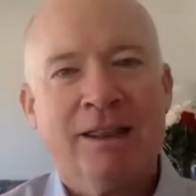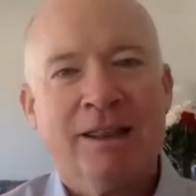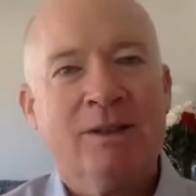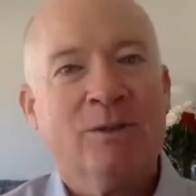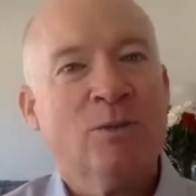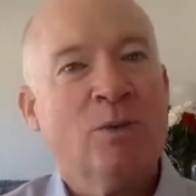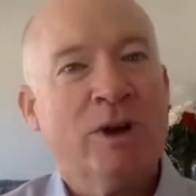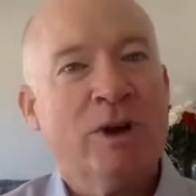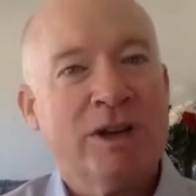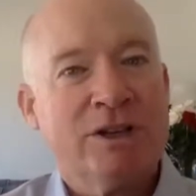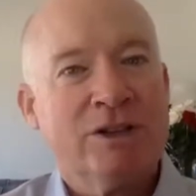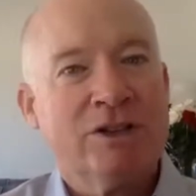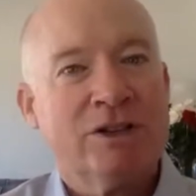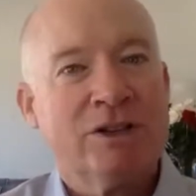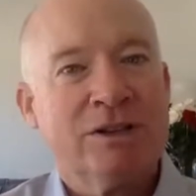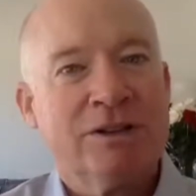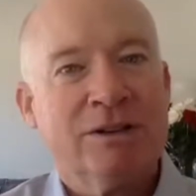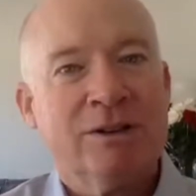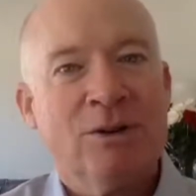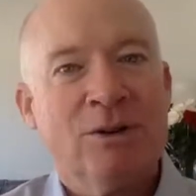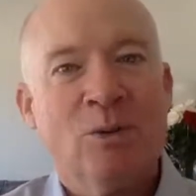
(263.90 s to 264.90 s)
which
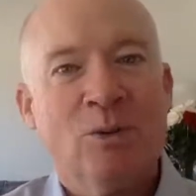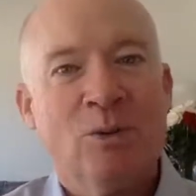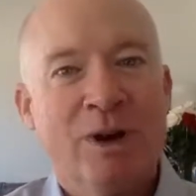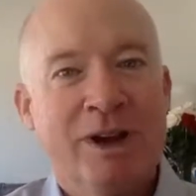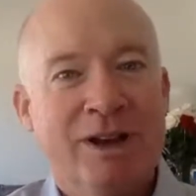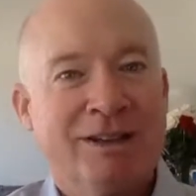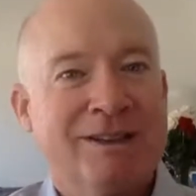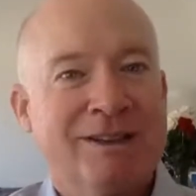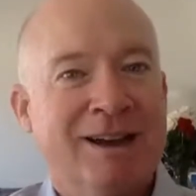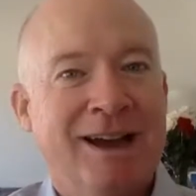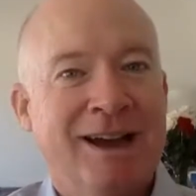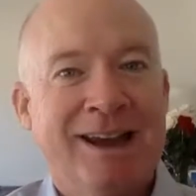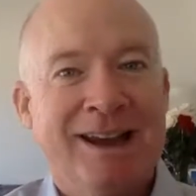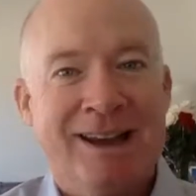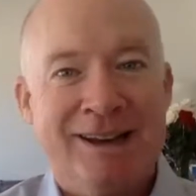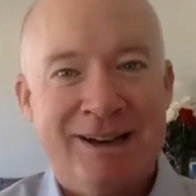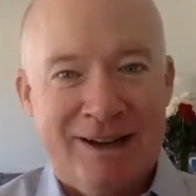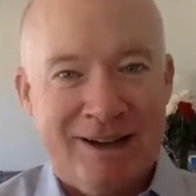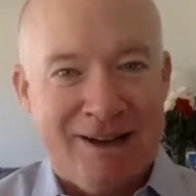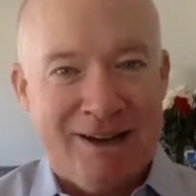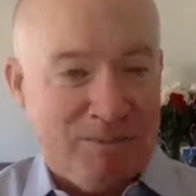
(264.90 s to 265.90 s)
I
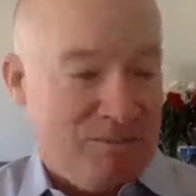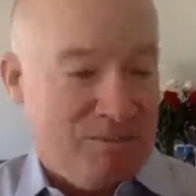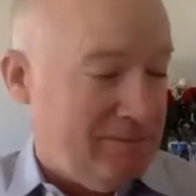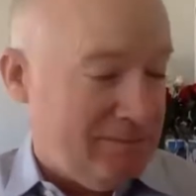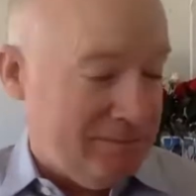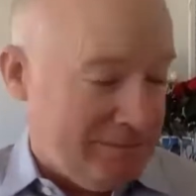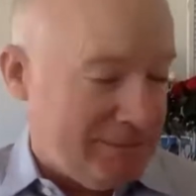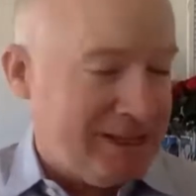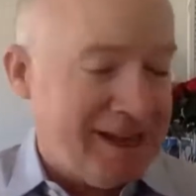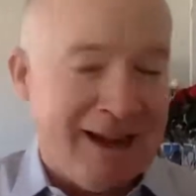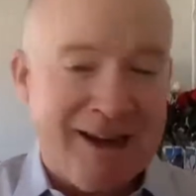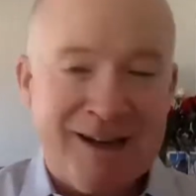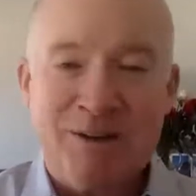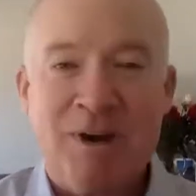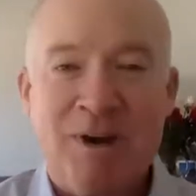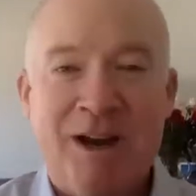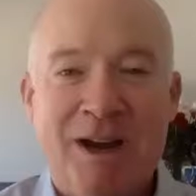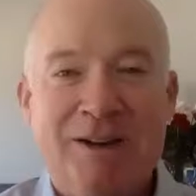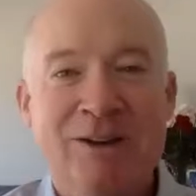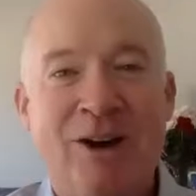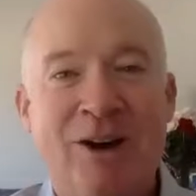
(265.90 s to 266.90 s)
ended up saying to
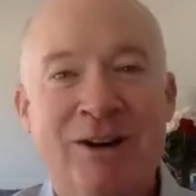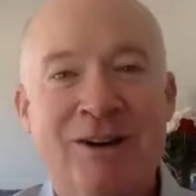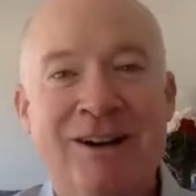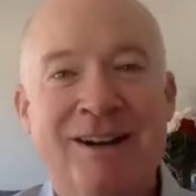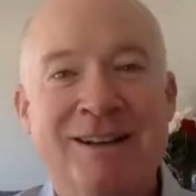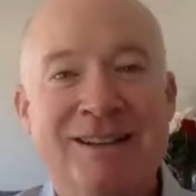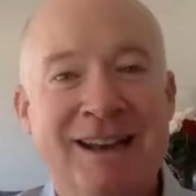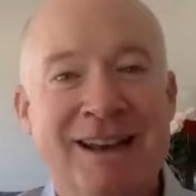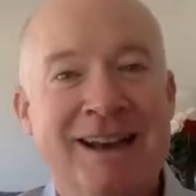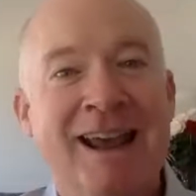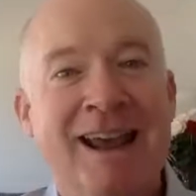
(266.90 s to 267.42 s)
my daughter, I said,